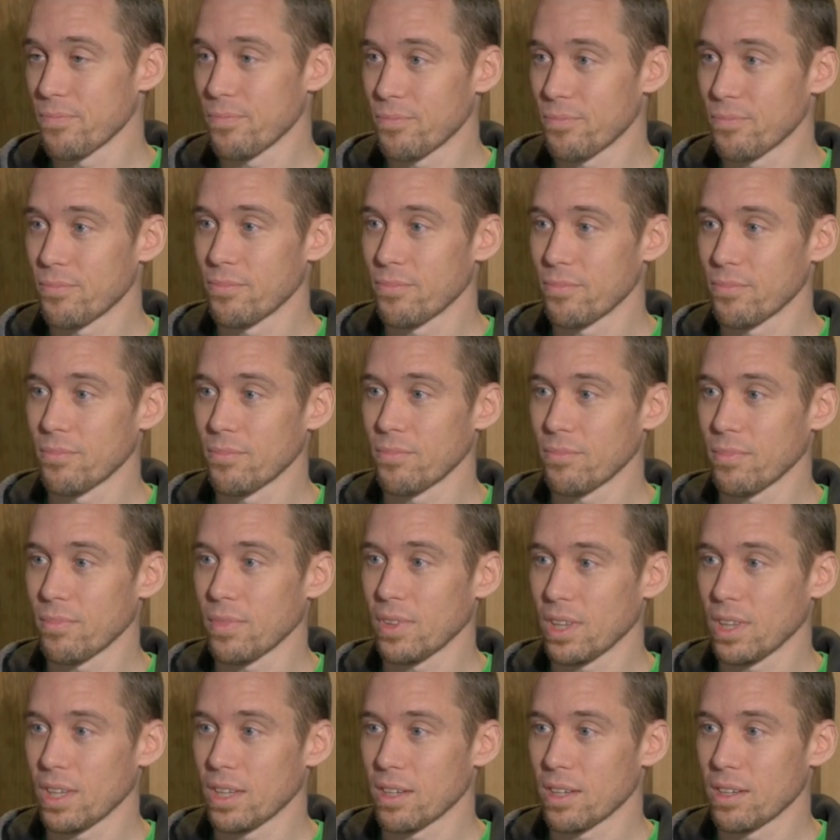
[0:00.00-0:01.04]

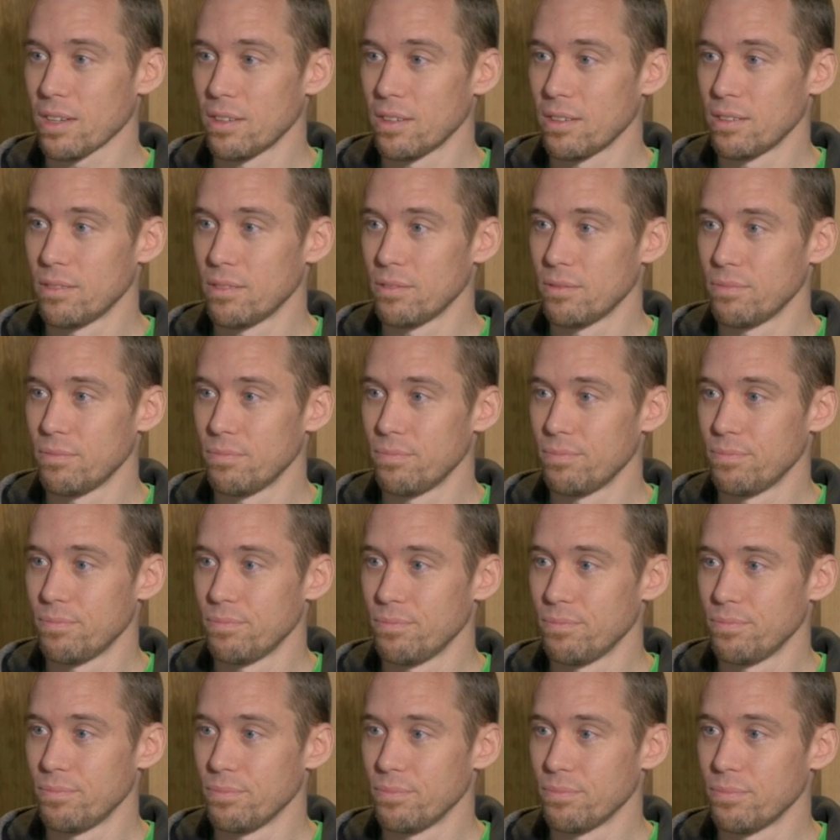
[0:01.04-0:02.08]

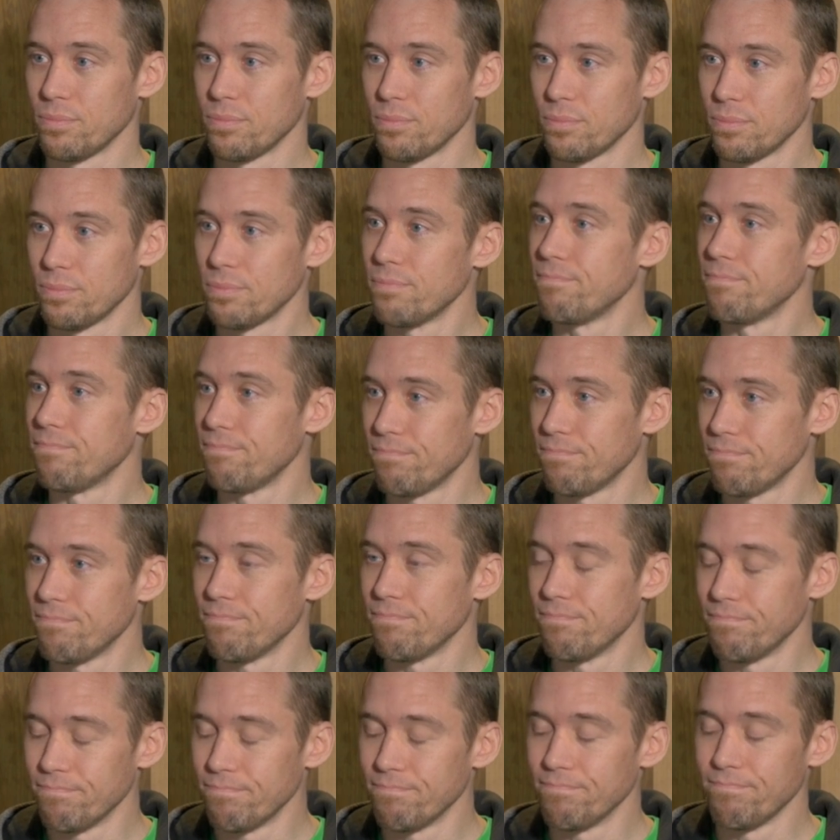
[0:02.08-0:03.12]

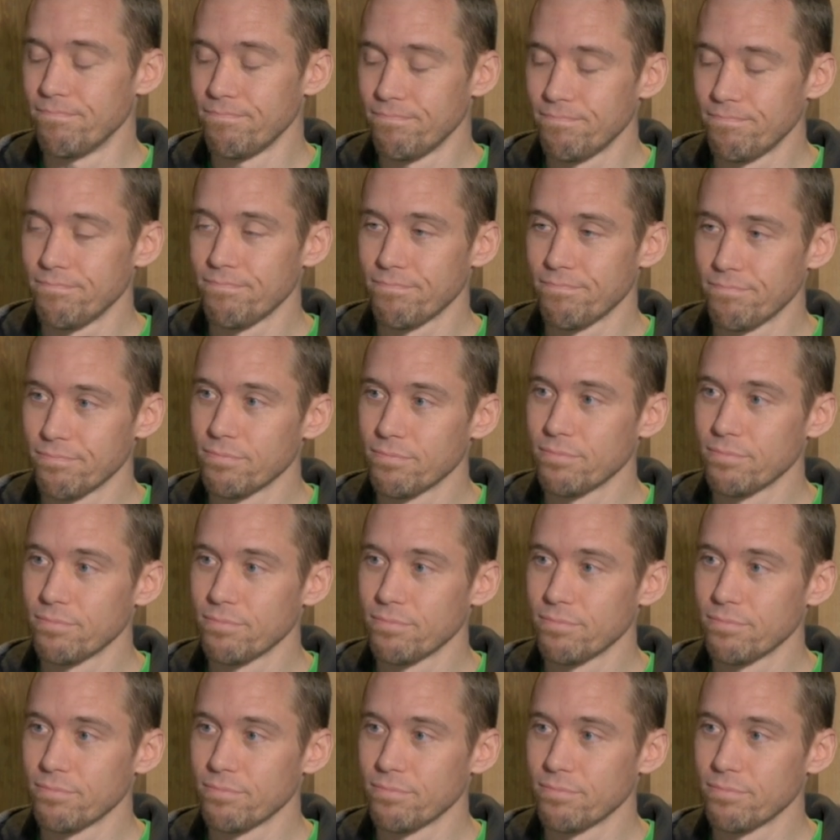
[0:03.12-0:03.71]
(silent)